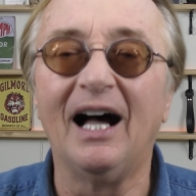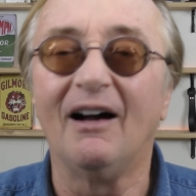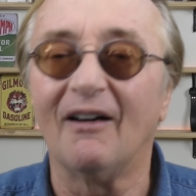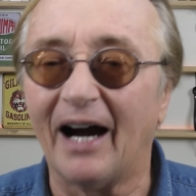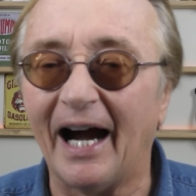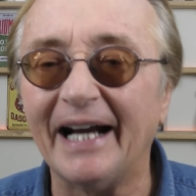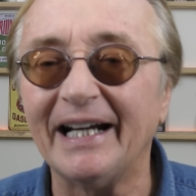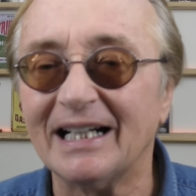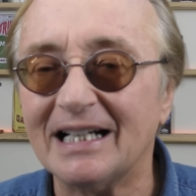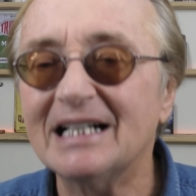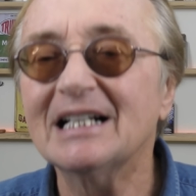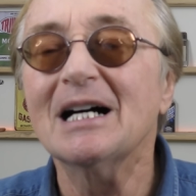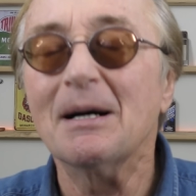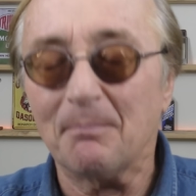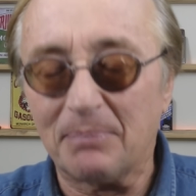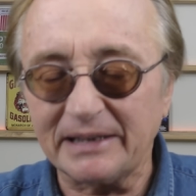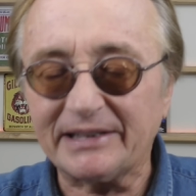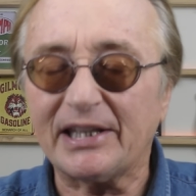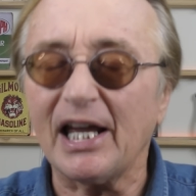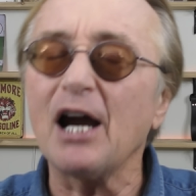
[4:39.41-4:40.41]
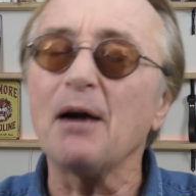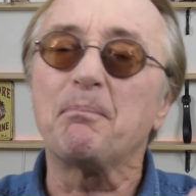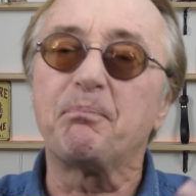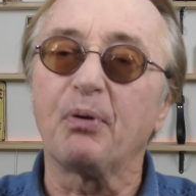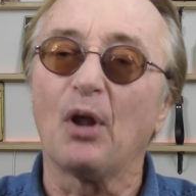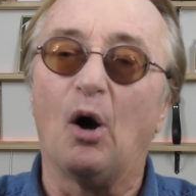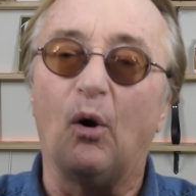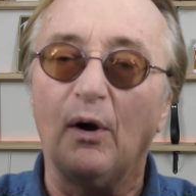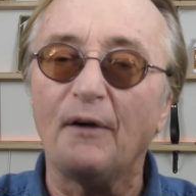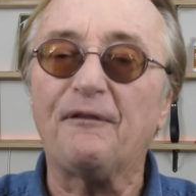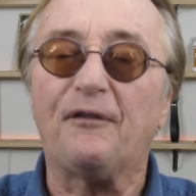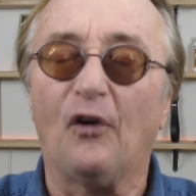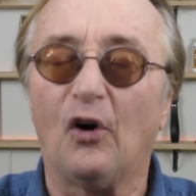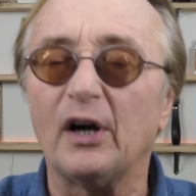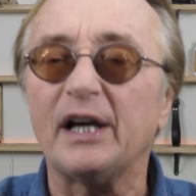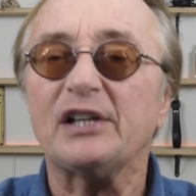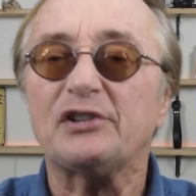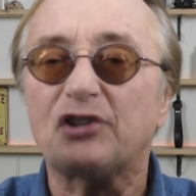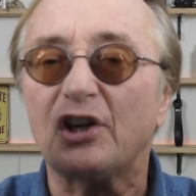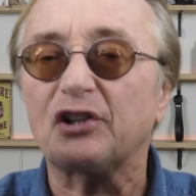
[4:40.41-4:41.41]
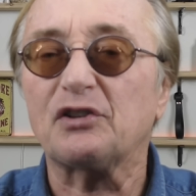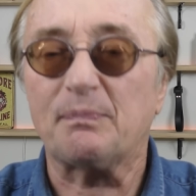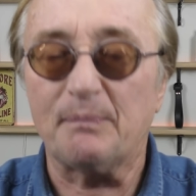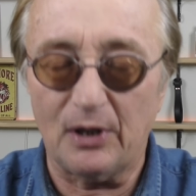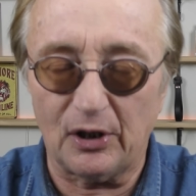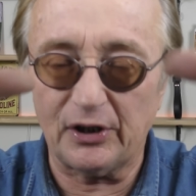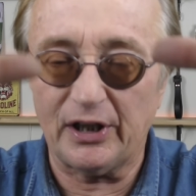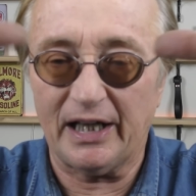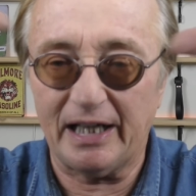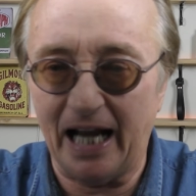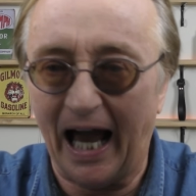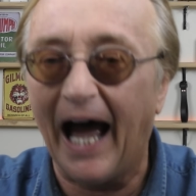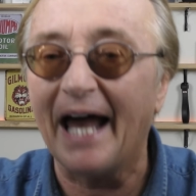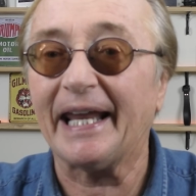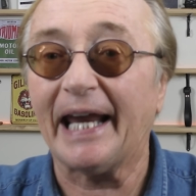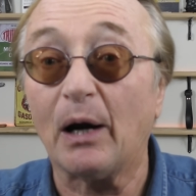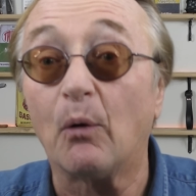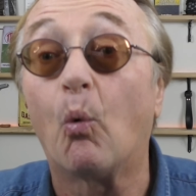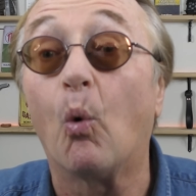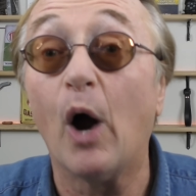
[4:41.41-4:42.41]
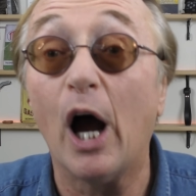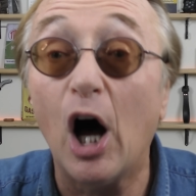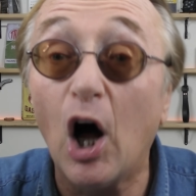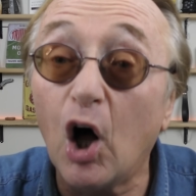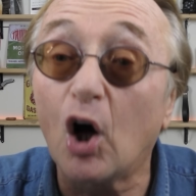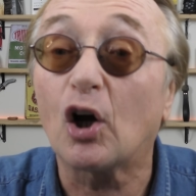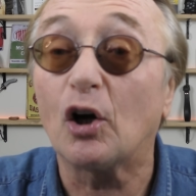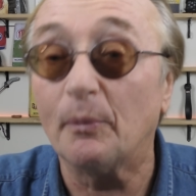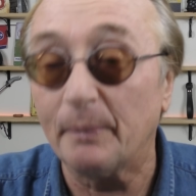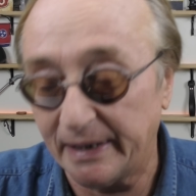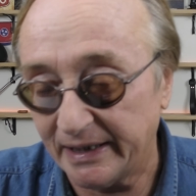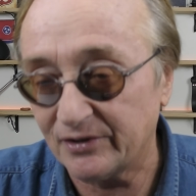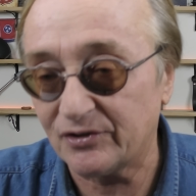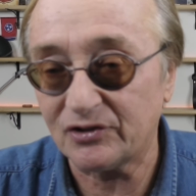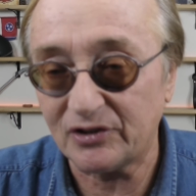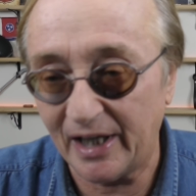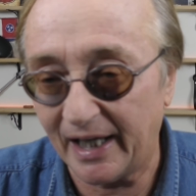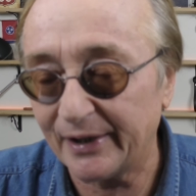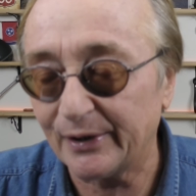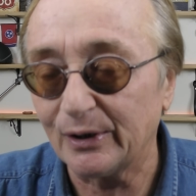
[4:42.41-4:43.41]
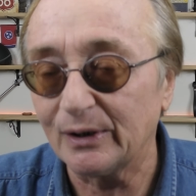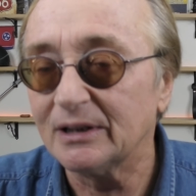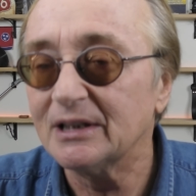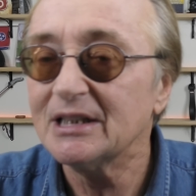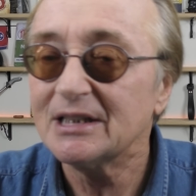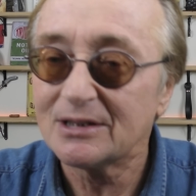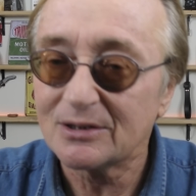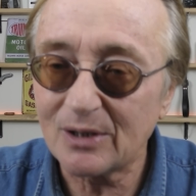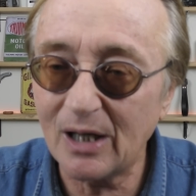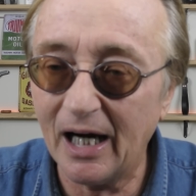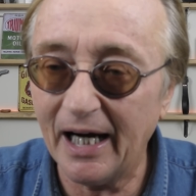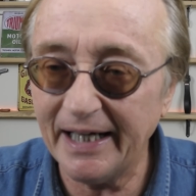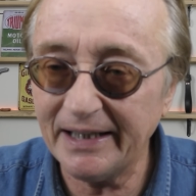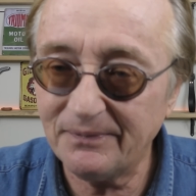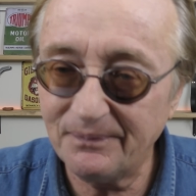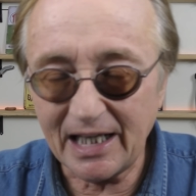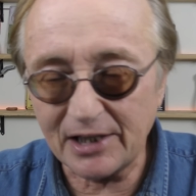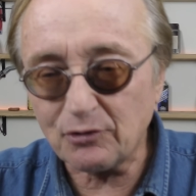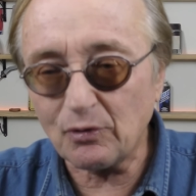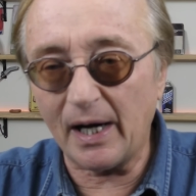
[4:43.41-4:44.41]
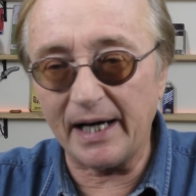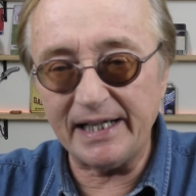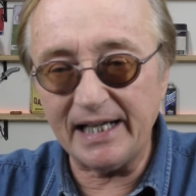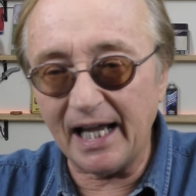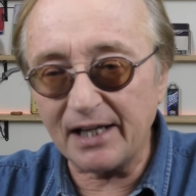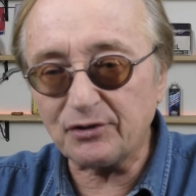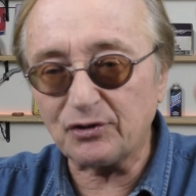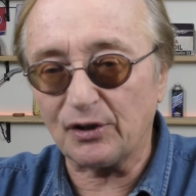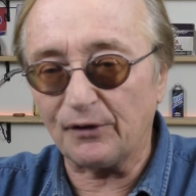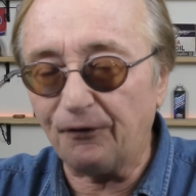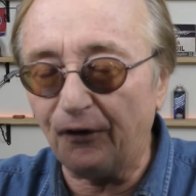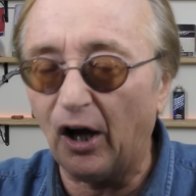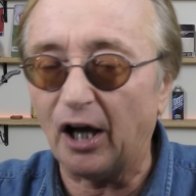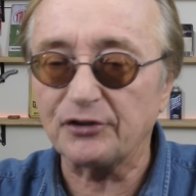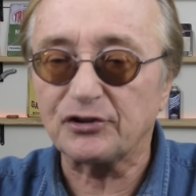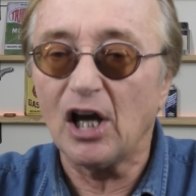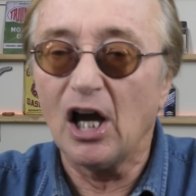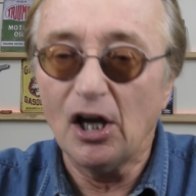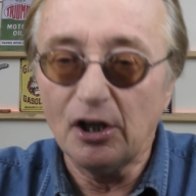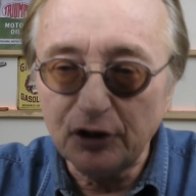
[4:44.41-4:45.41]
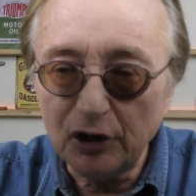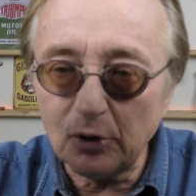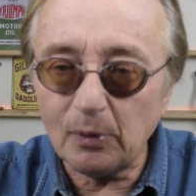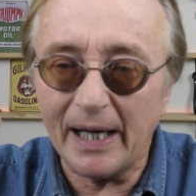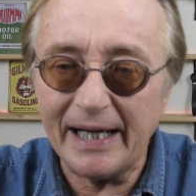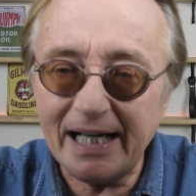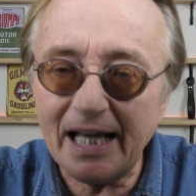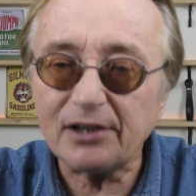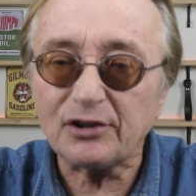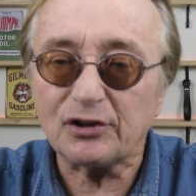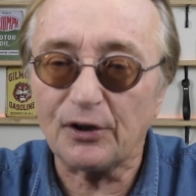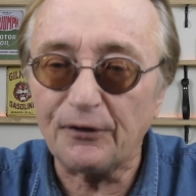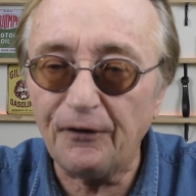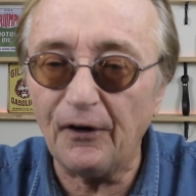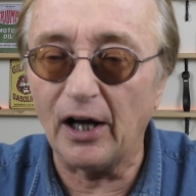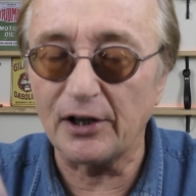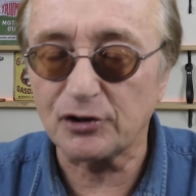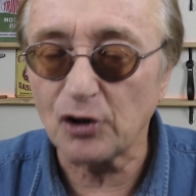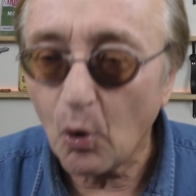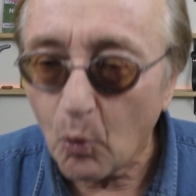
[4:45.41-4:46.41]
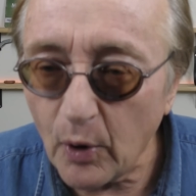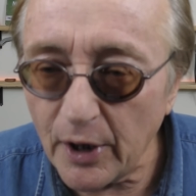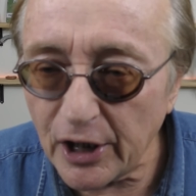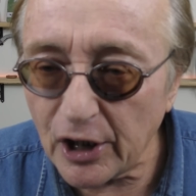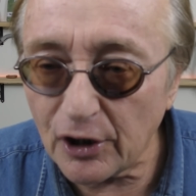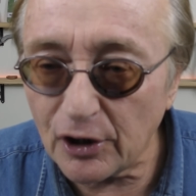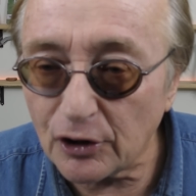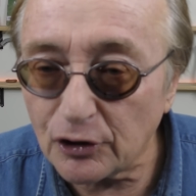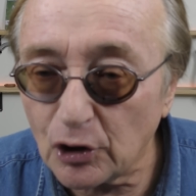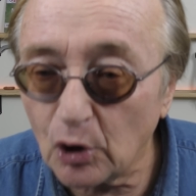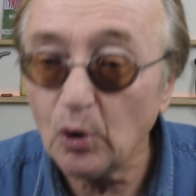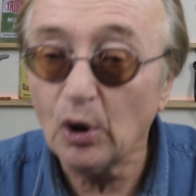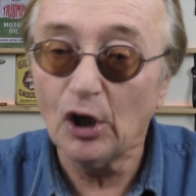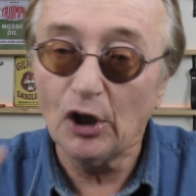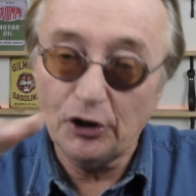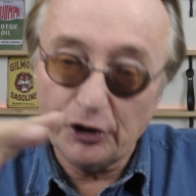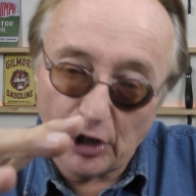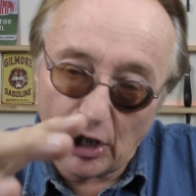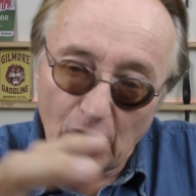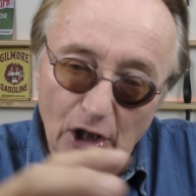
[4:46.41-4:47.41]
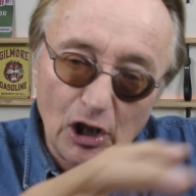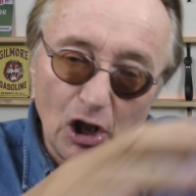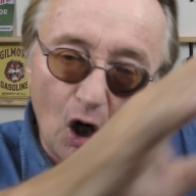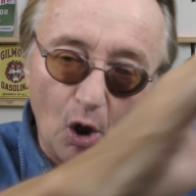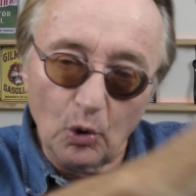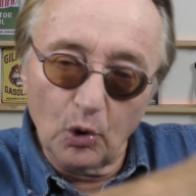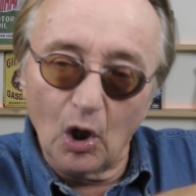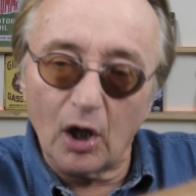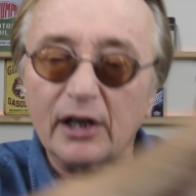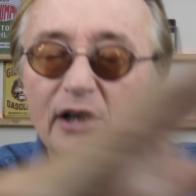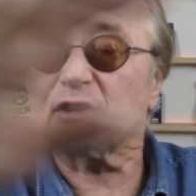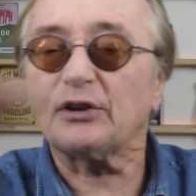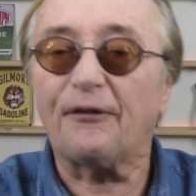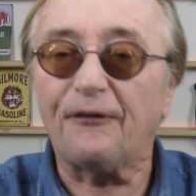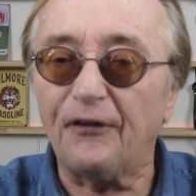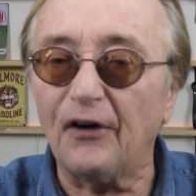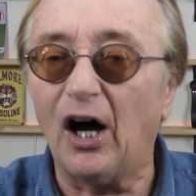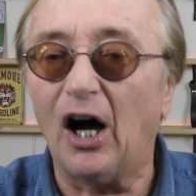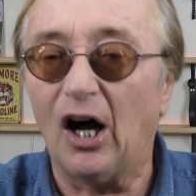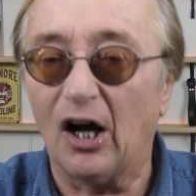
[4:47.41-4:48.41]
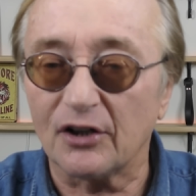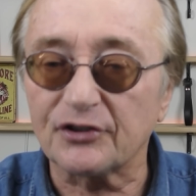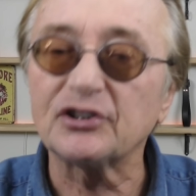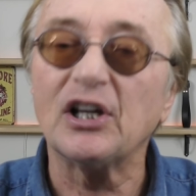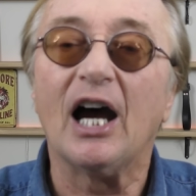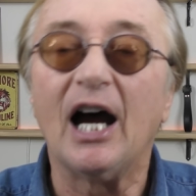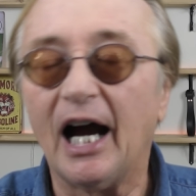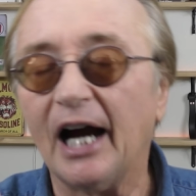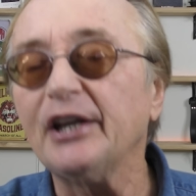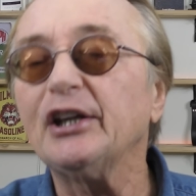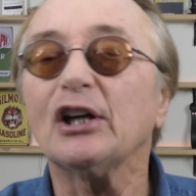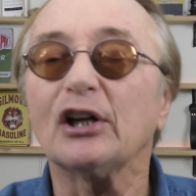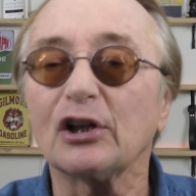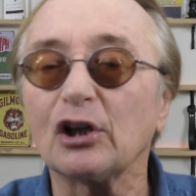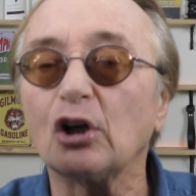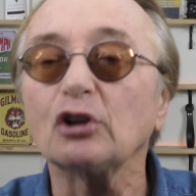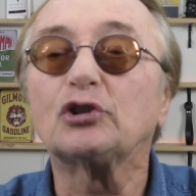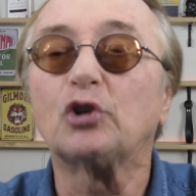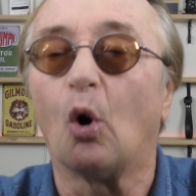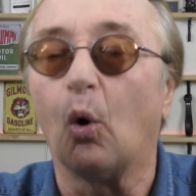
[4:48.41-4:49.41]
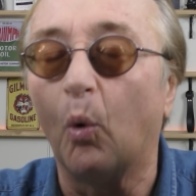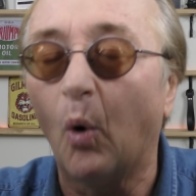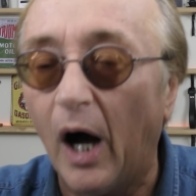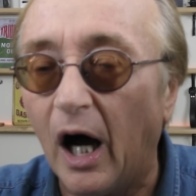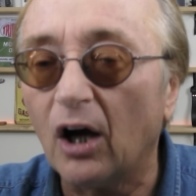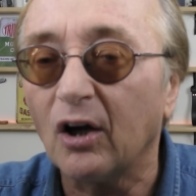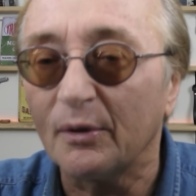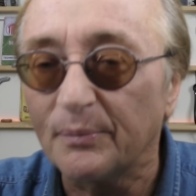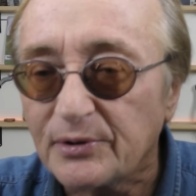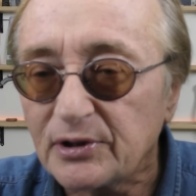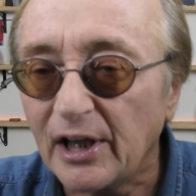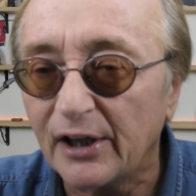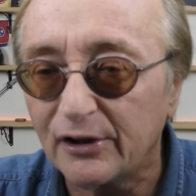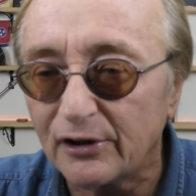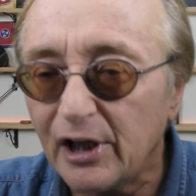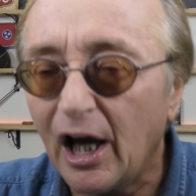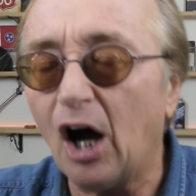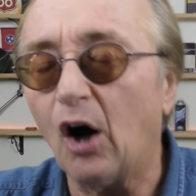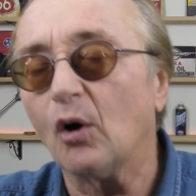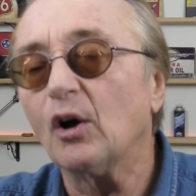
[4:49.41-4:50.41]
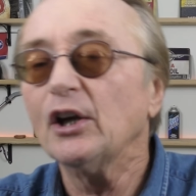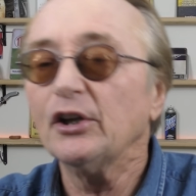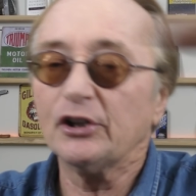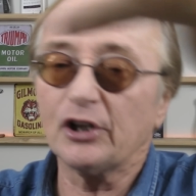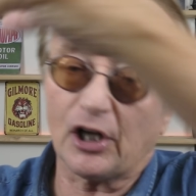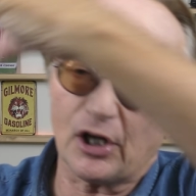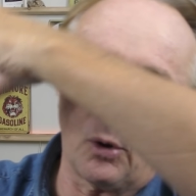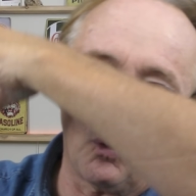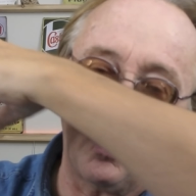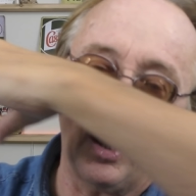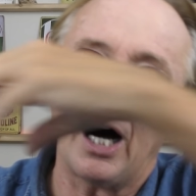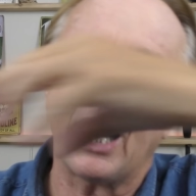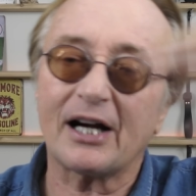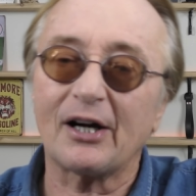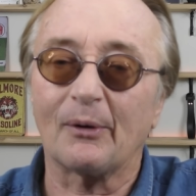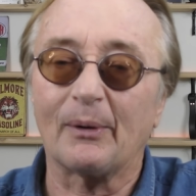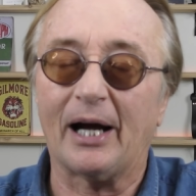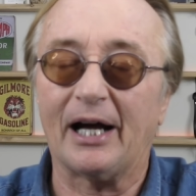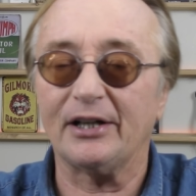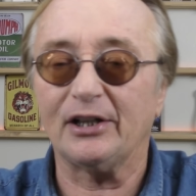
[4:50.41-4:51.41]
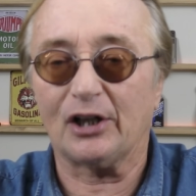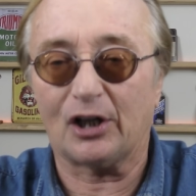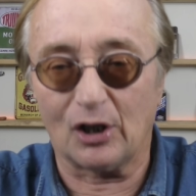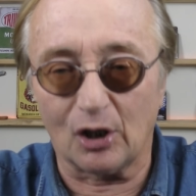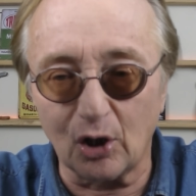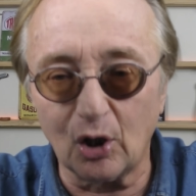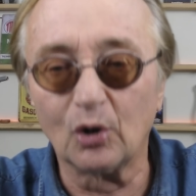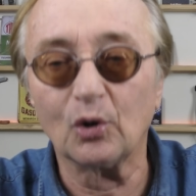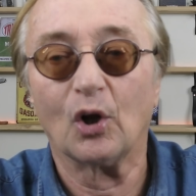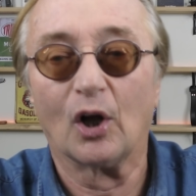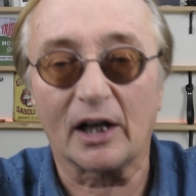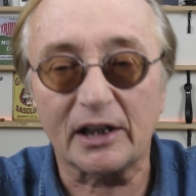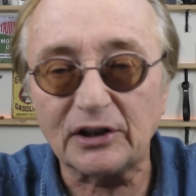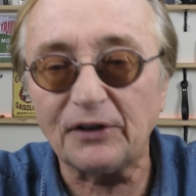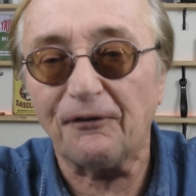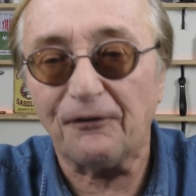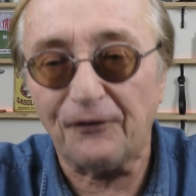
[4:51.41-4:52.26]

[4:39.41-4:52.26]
right? But they're blowing 46 million on a welcoming center, right? That's right next to the falls. You're right next to the falls. What are you going to do? You're going to go look at the falls. Are you going to go to a welcome center? No. You're going to walk around. You're going to go look at the